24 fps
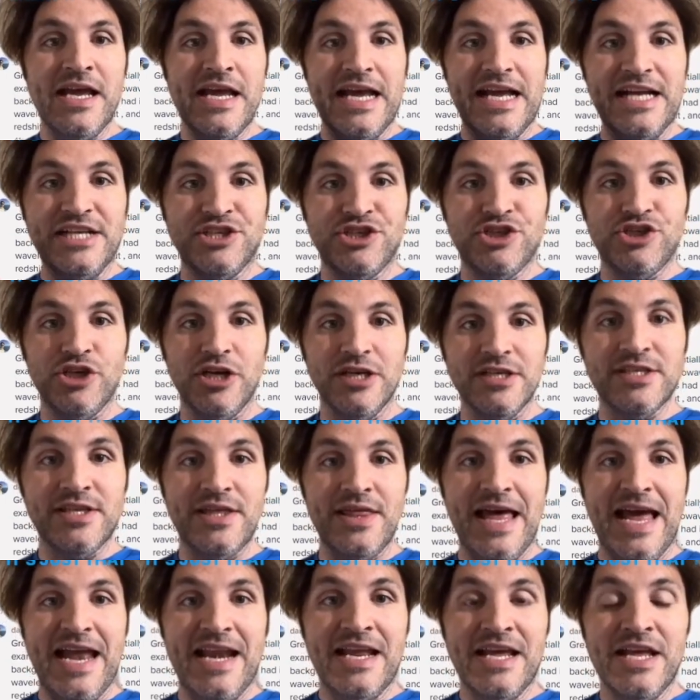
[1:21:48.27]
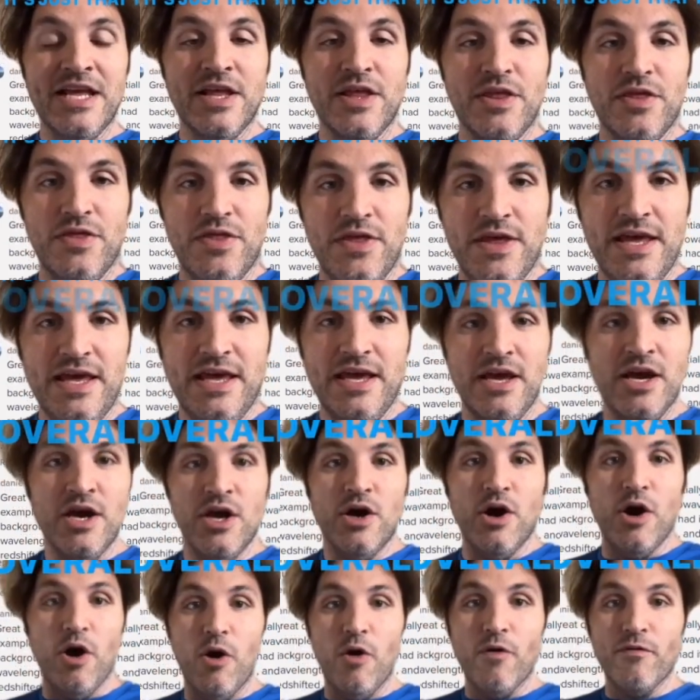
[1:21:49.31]
It's just that the
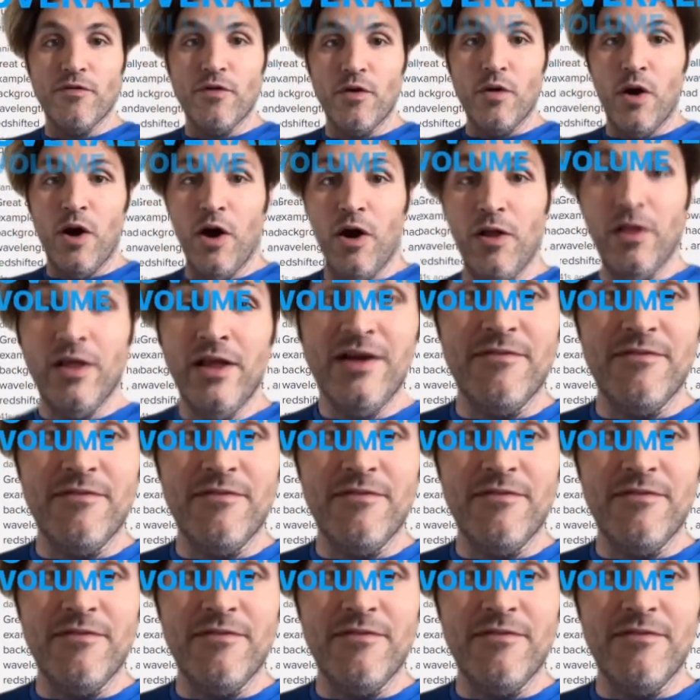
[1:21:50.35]
overall